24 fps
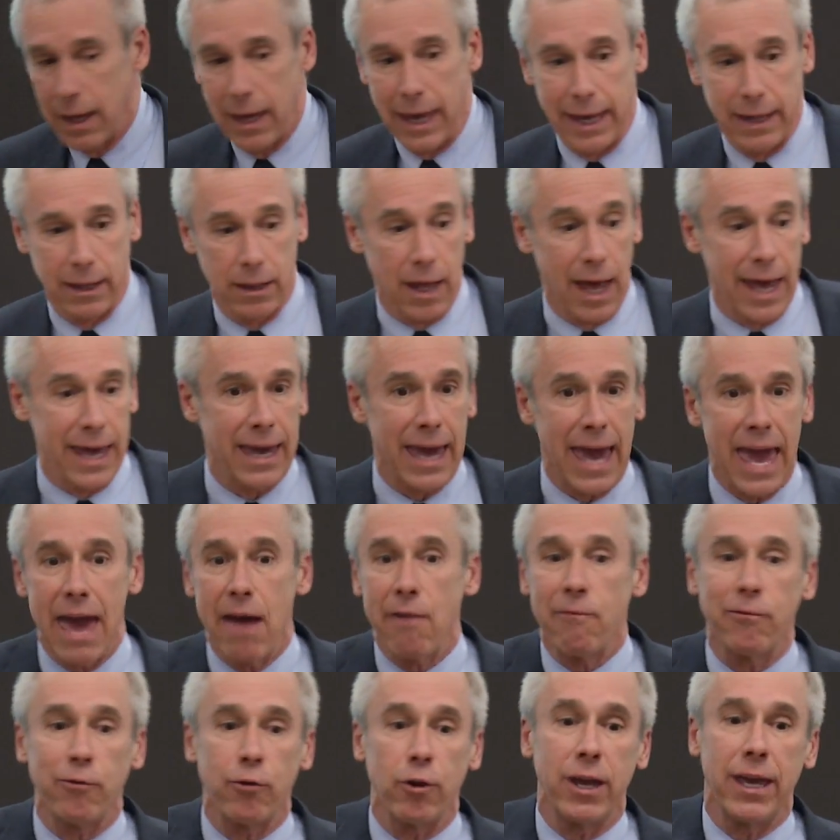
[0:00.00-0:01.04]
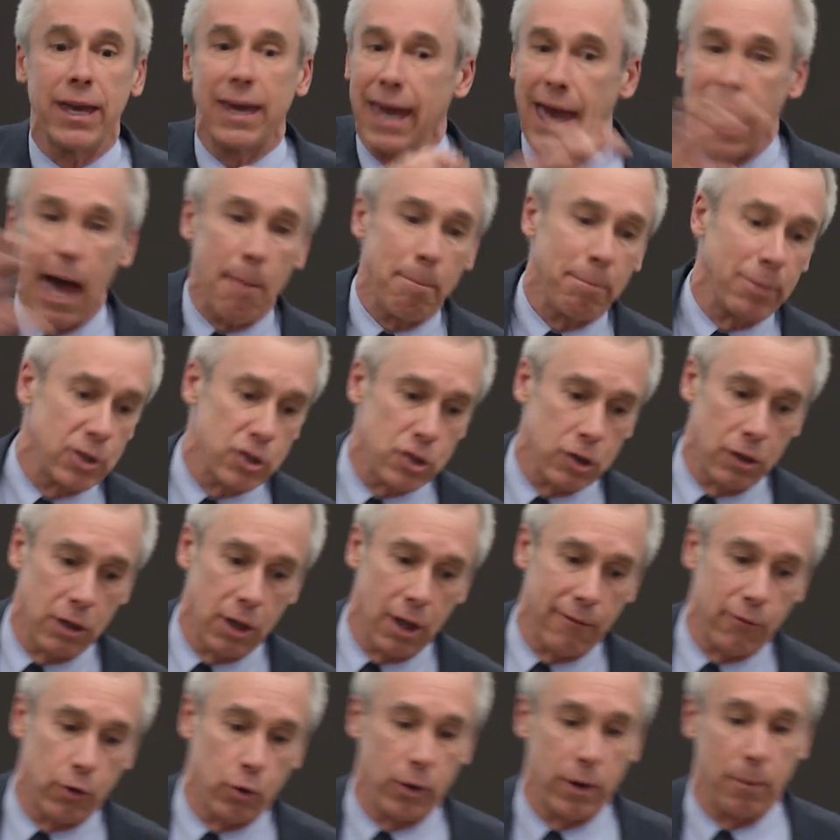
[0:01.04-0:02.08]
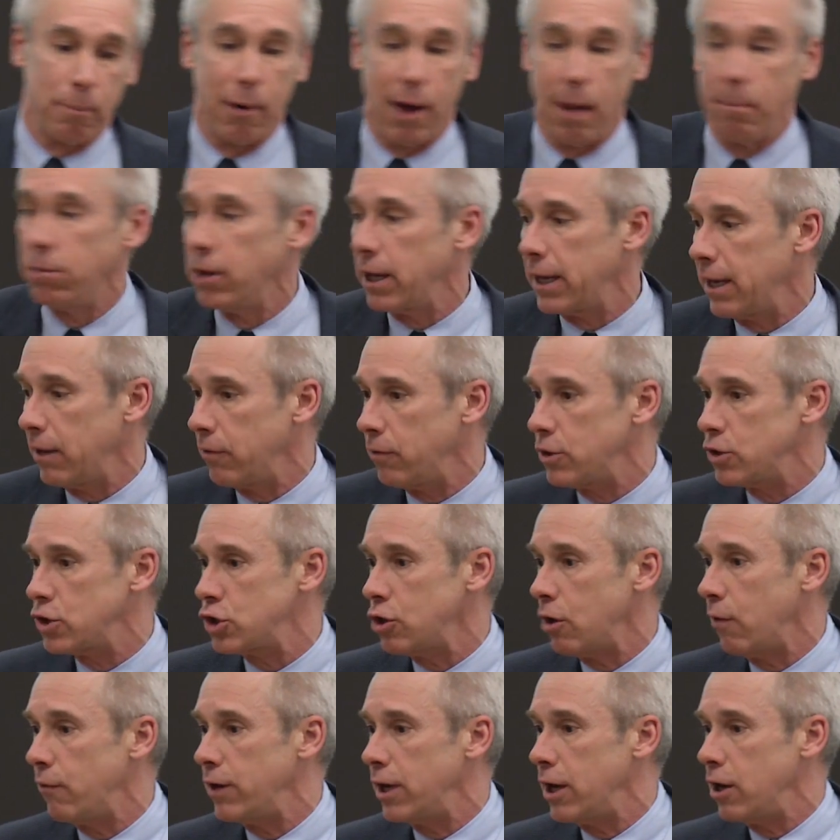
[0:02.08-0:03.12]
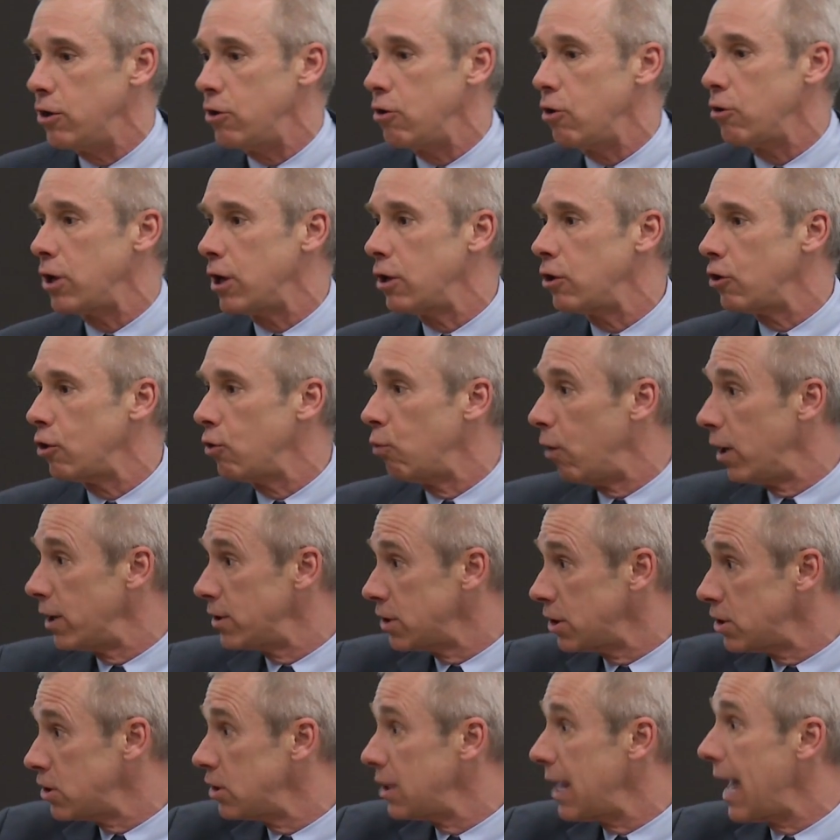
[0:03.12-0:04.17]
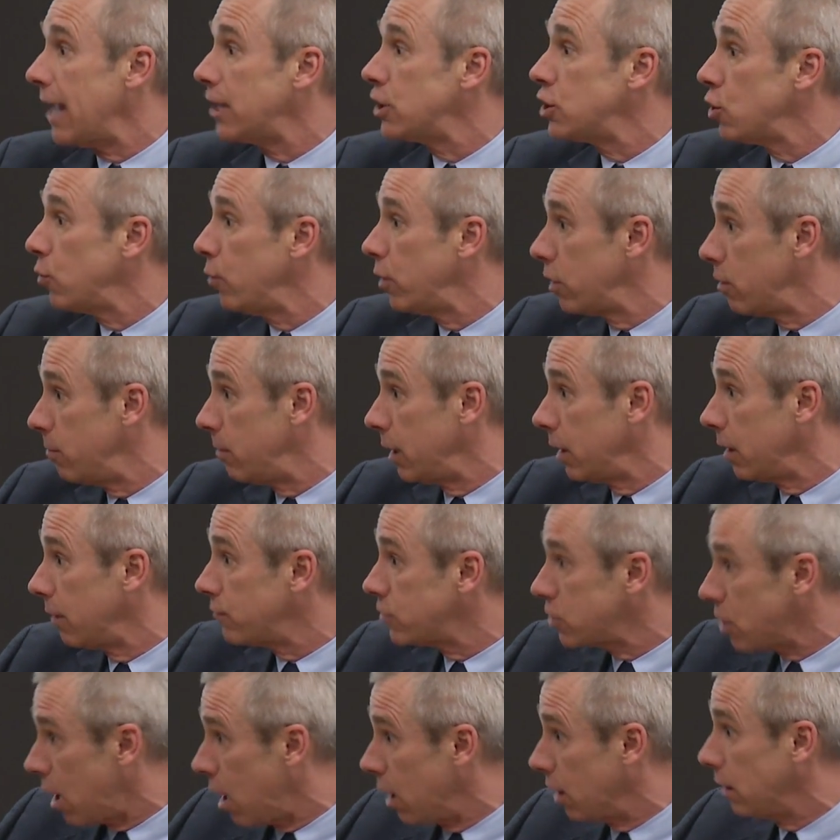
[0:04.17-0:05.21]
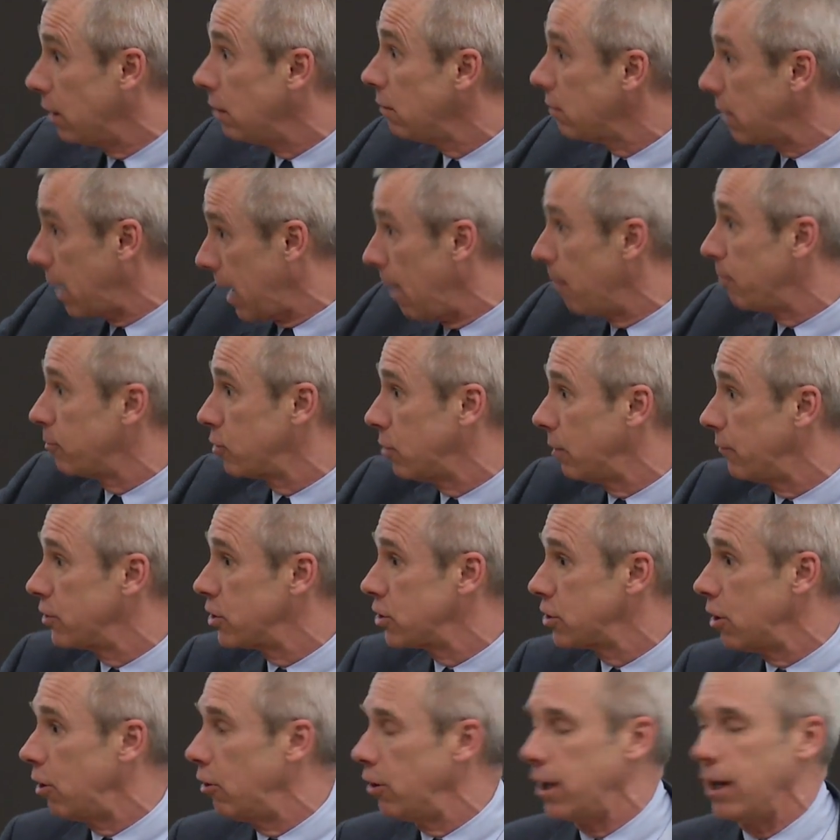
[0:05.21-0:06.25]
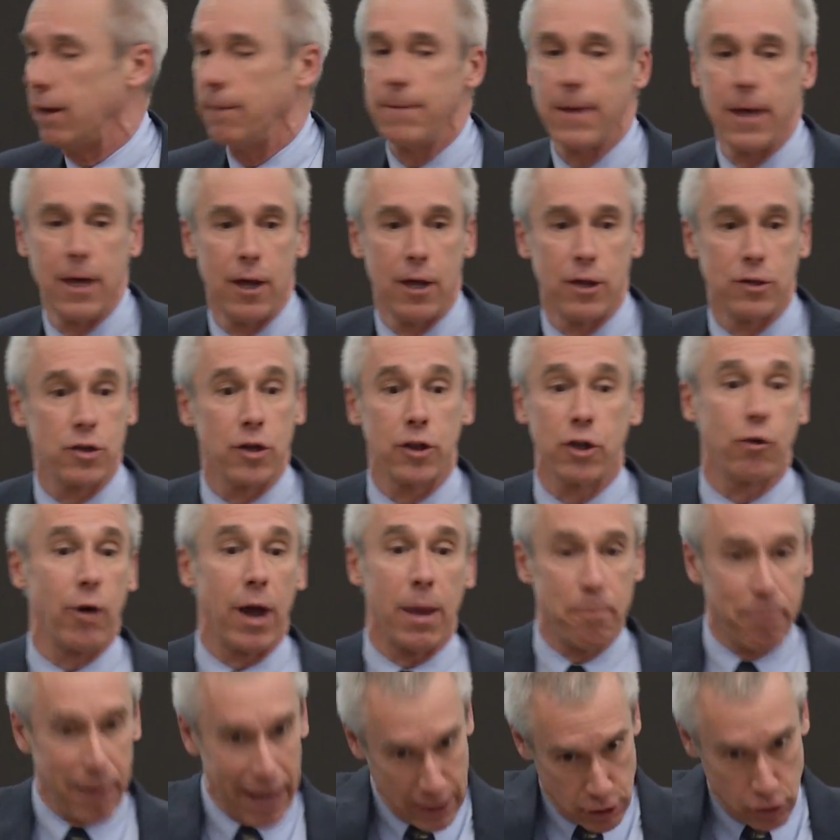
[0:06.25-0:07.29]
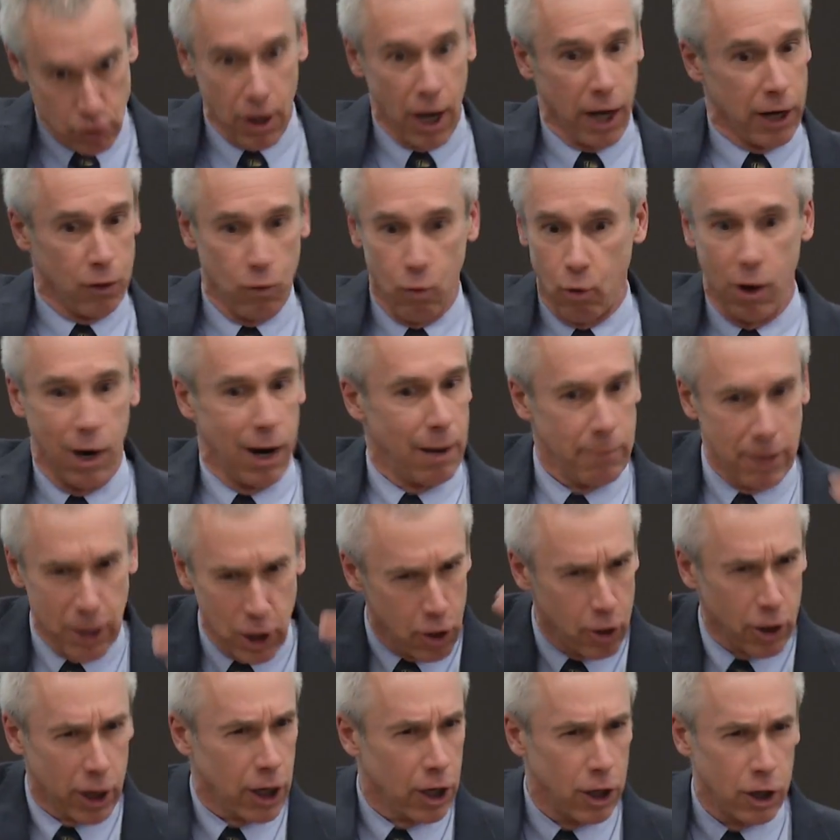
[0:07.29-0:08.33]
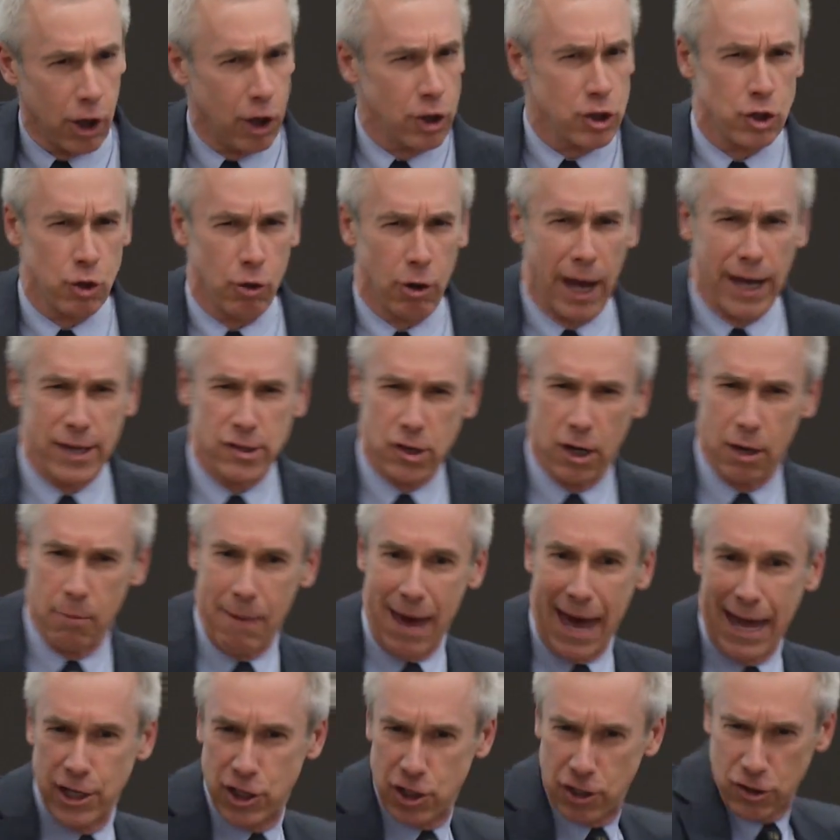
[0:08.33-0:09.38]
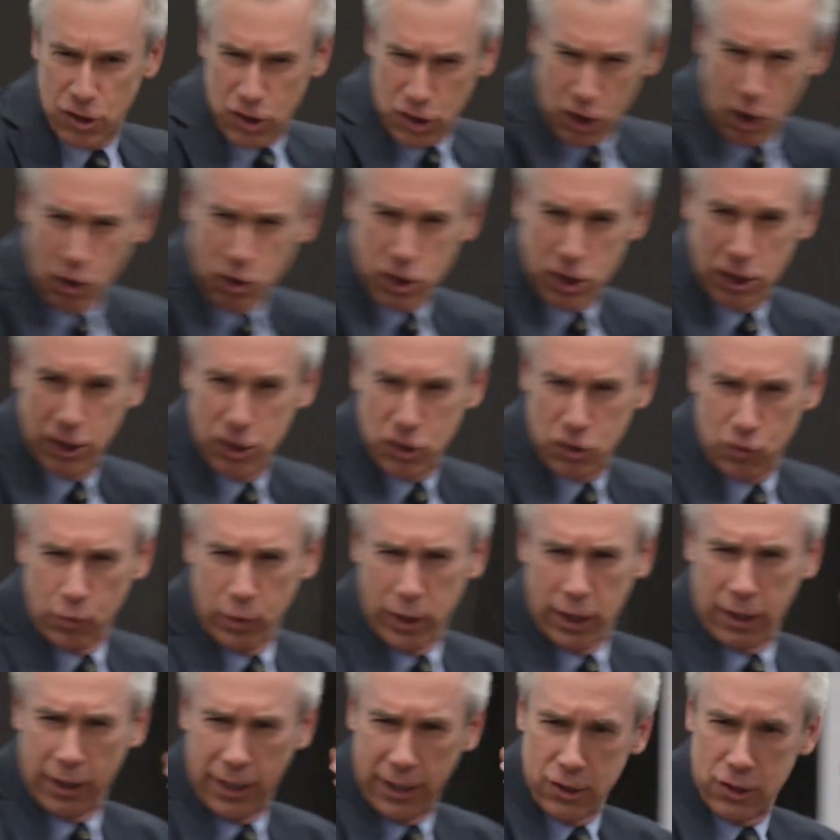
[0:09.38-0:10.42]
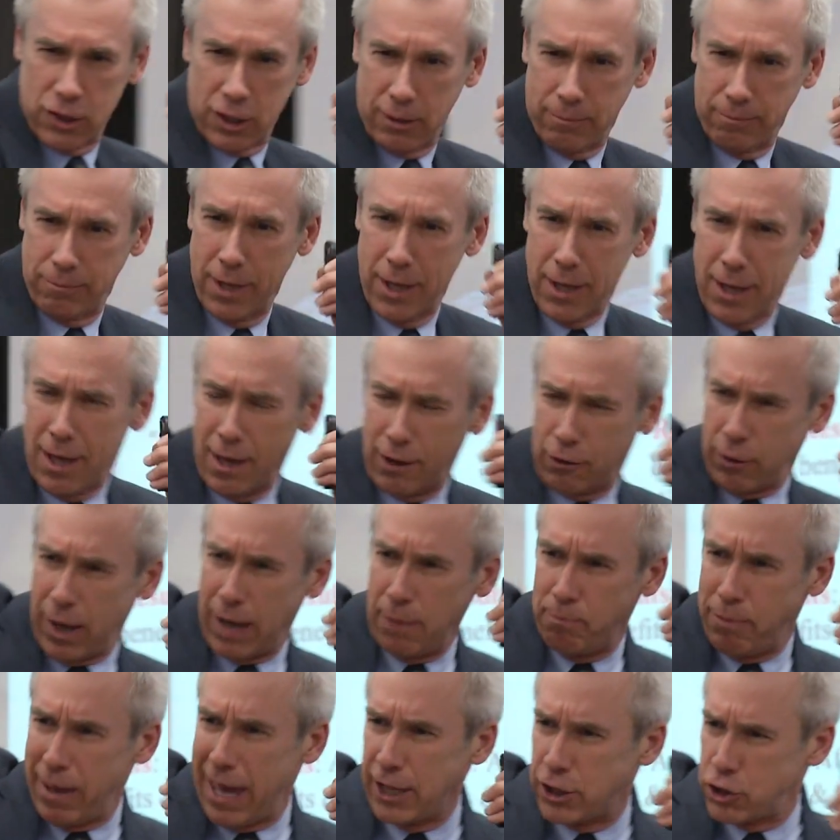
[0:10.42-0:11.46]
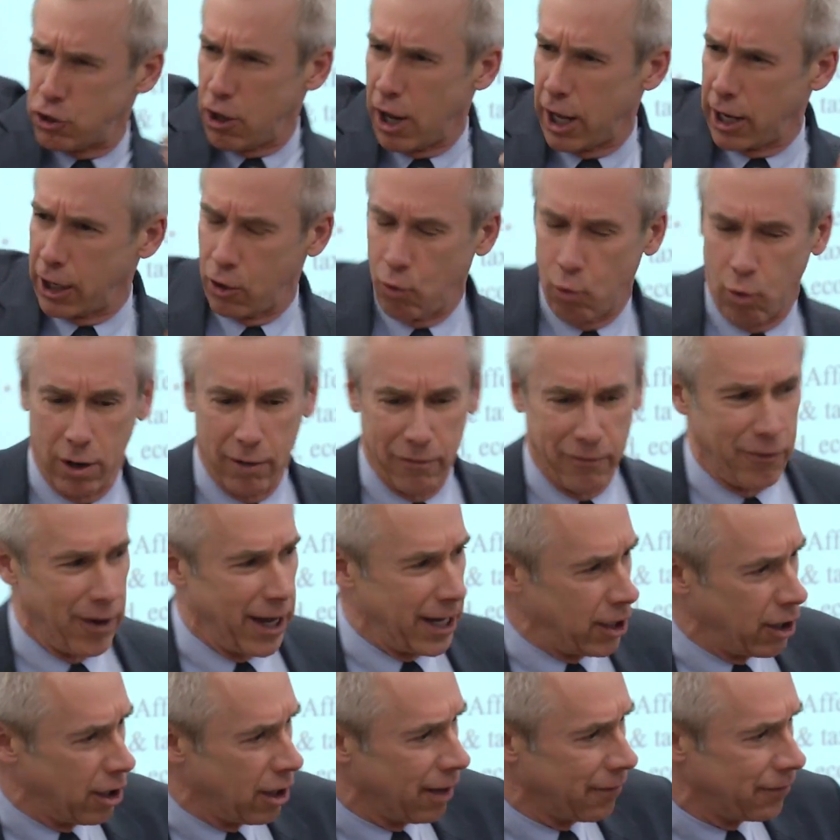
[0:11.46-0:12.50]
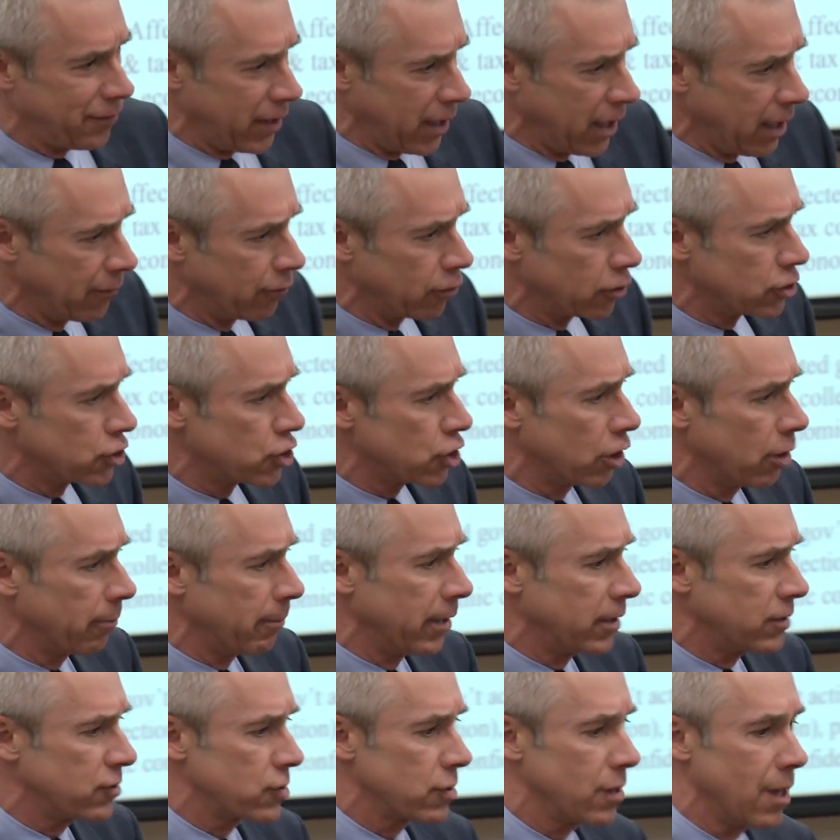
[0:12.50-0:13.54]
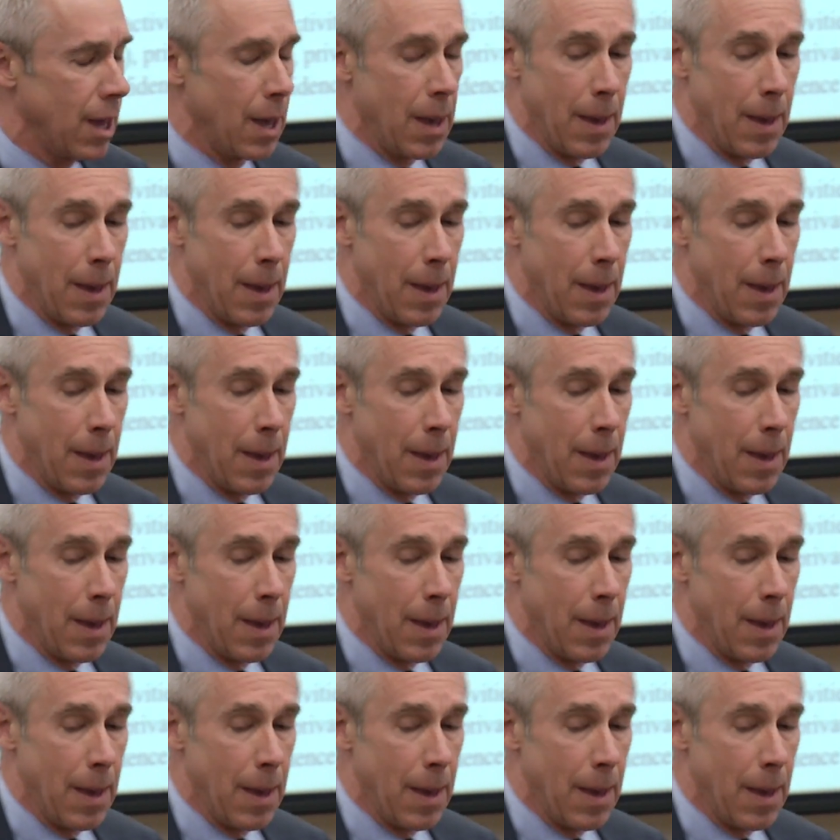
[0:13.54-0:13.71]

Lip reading: And like every capital of a republic in the Soviet Union, there was a statue in the middle of Tallinn, capital of Estonia, to the Great Patriotic War. I mean, you can close your eyes and imagine socialist realism, Great Patriotic War, fighting off the evil Germans.